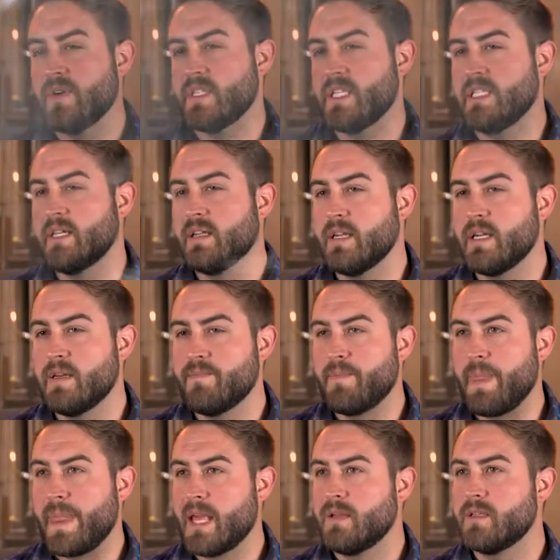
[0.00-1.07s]
the versatility.
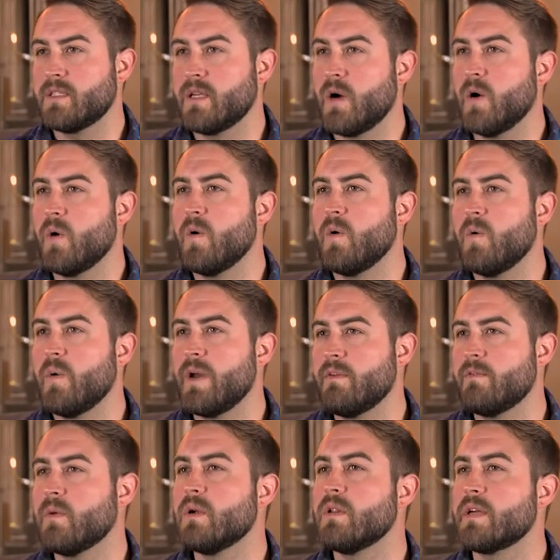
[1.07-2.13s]
So
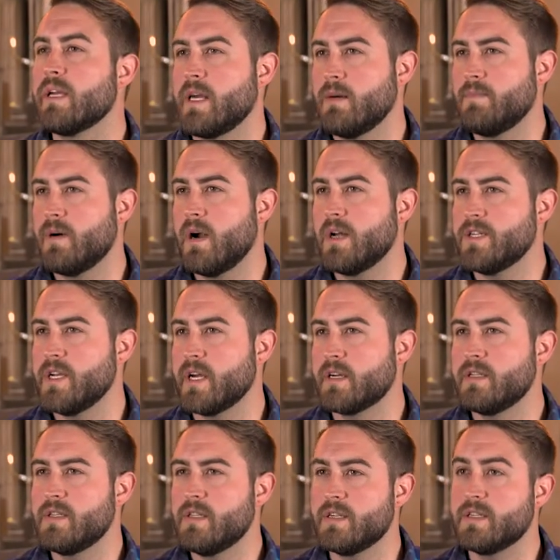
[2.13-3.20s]
whenever we're looking at a
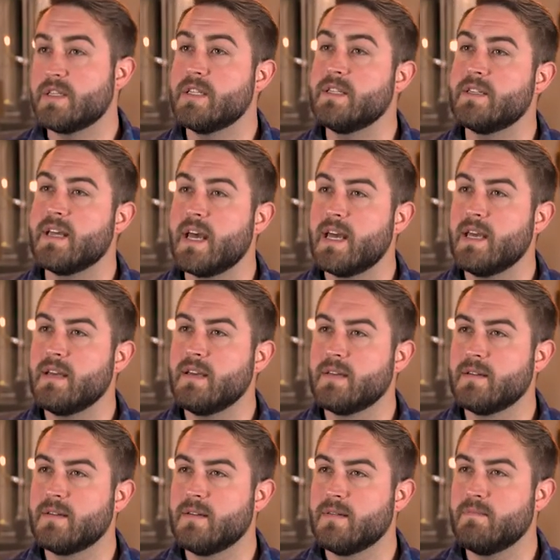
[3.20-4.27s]
project, there's
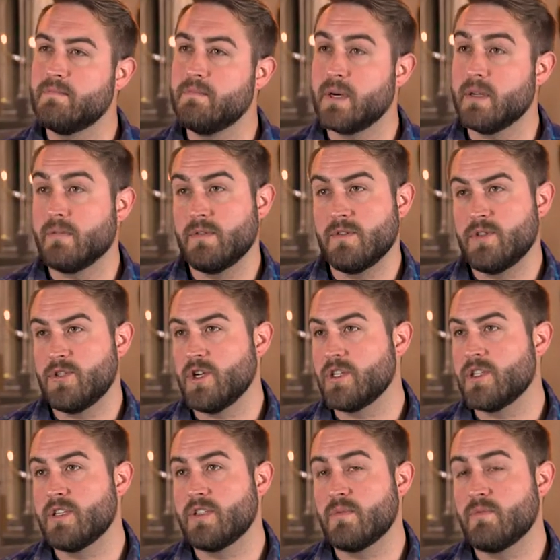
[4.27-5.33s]
today, but
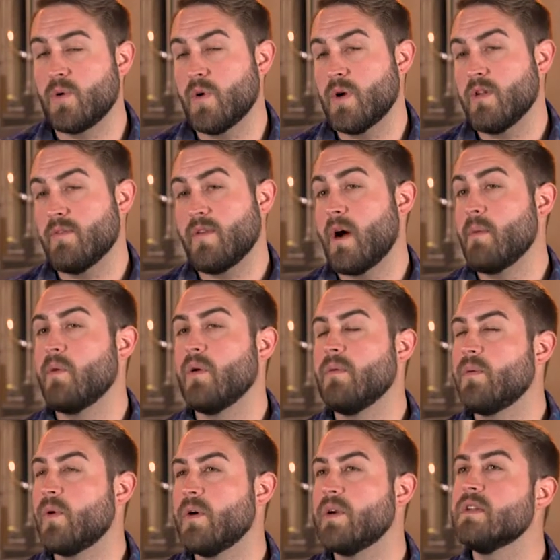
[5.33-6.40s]
just as important, if not more
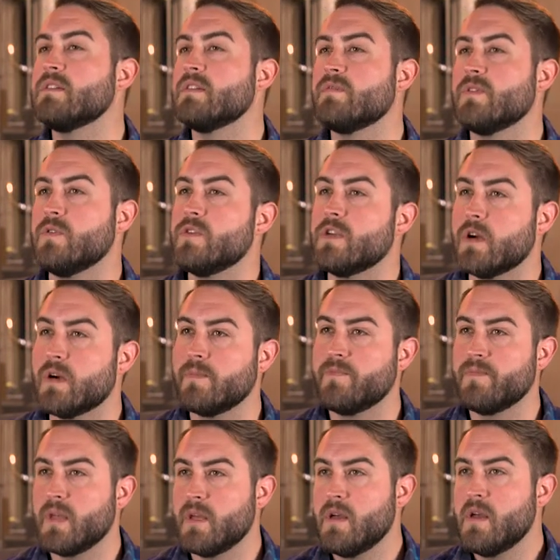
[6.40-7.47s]
important, is the future.
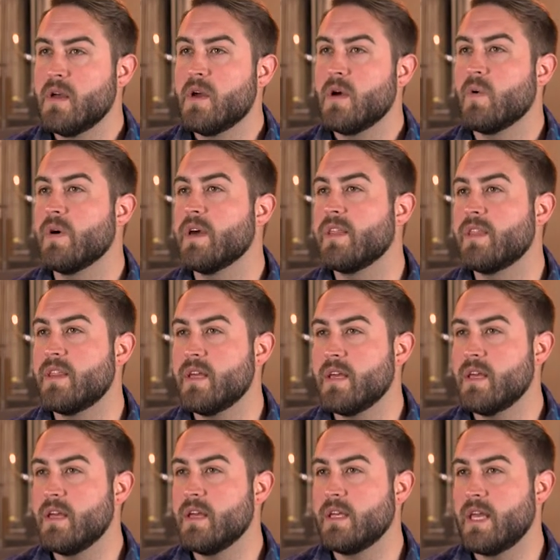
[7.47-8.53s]
With
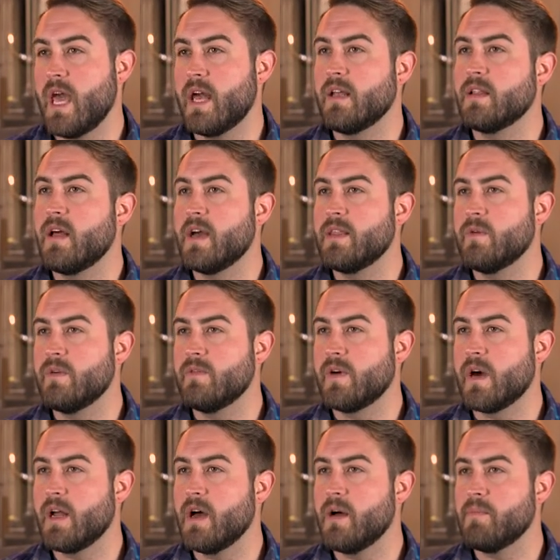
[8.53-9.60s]
the canning line that we've
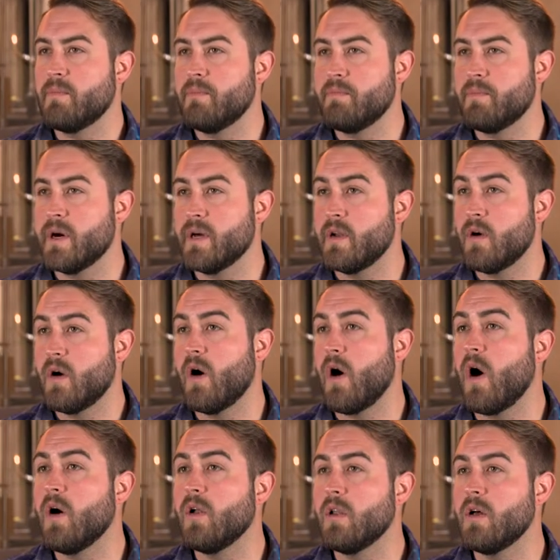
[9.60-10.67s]
got up, but
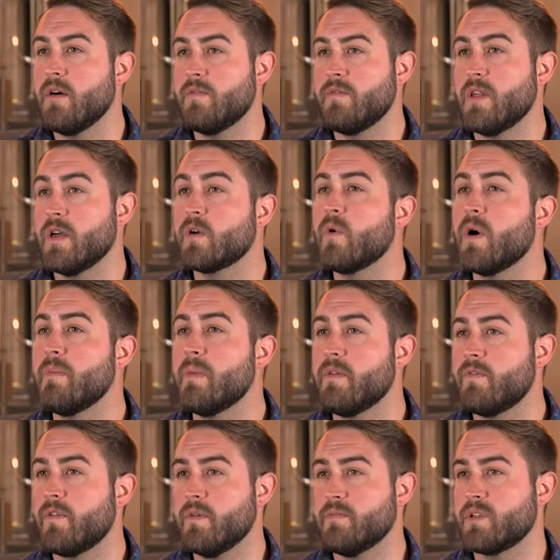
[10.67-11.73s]
all of the
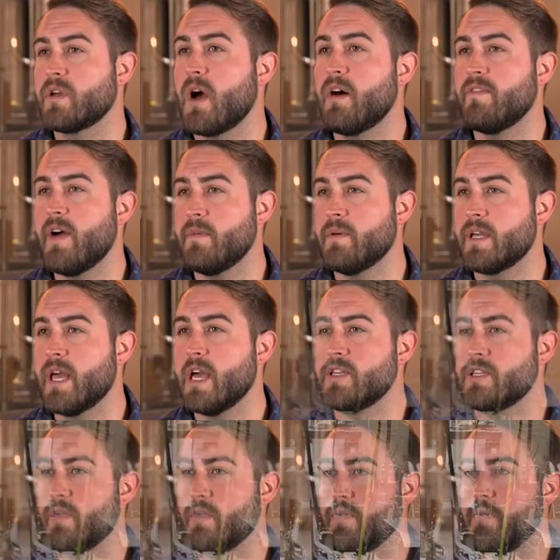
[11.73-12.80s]
equipment from Scott
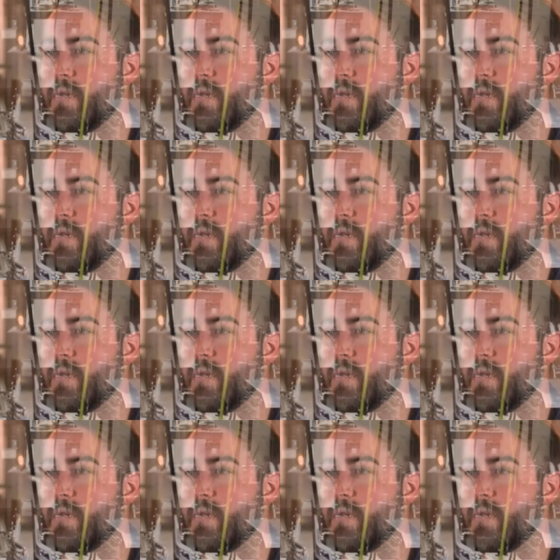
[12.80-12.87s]
Fabrication that